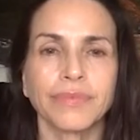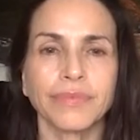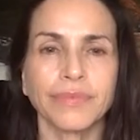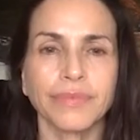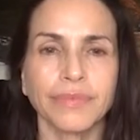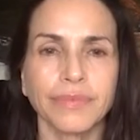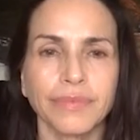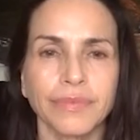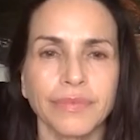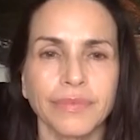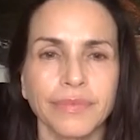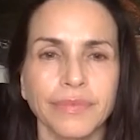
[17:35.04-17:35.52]

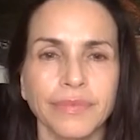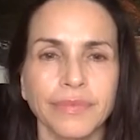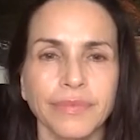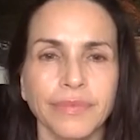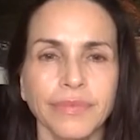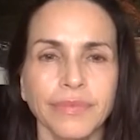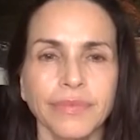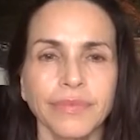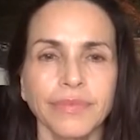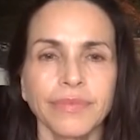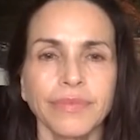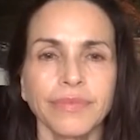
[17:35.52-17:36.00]

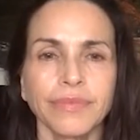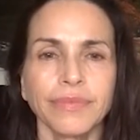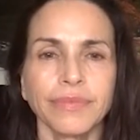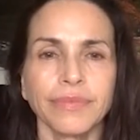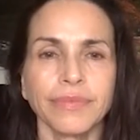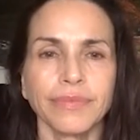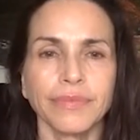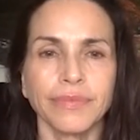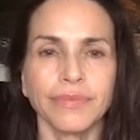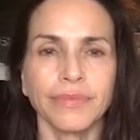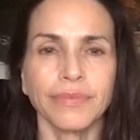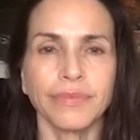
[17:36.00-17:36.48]

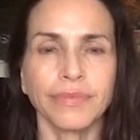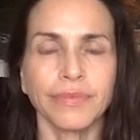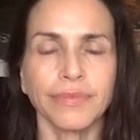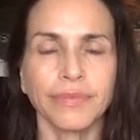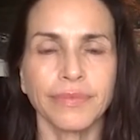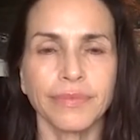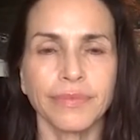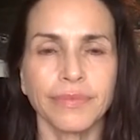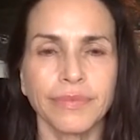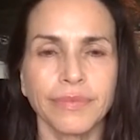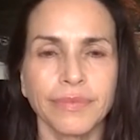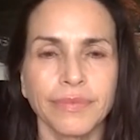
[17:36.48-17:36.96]

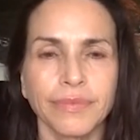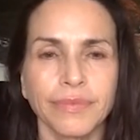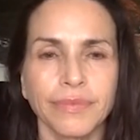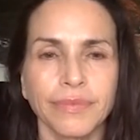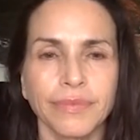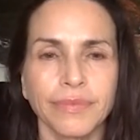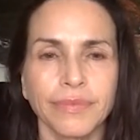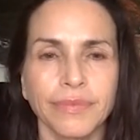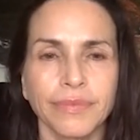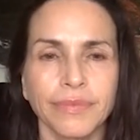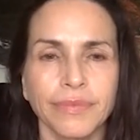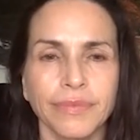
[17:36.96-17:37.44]

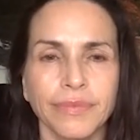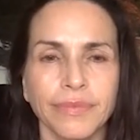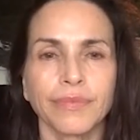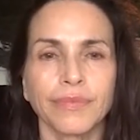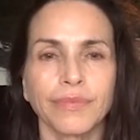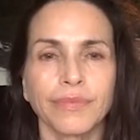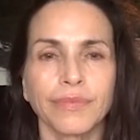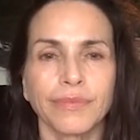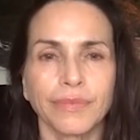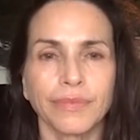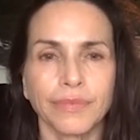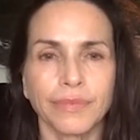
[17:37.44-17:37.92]

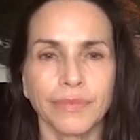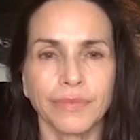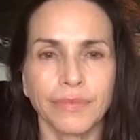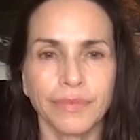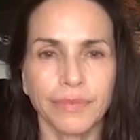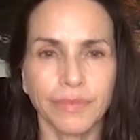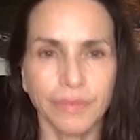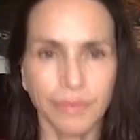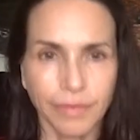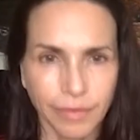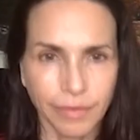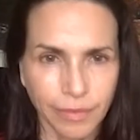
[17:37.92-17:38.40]

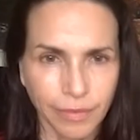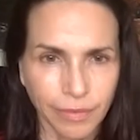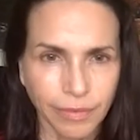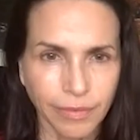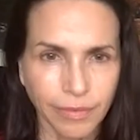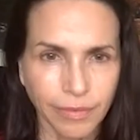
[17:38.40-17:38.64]
No words are spoken by the person on screen.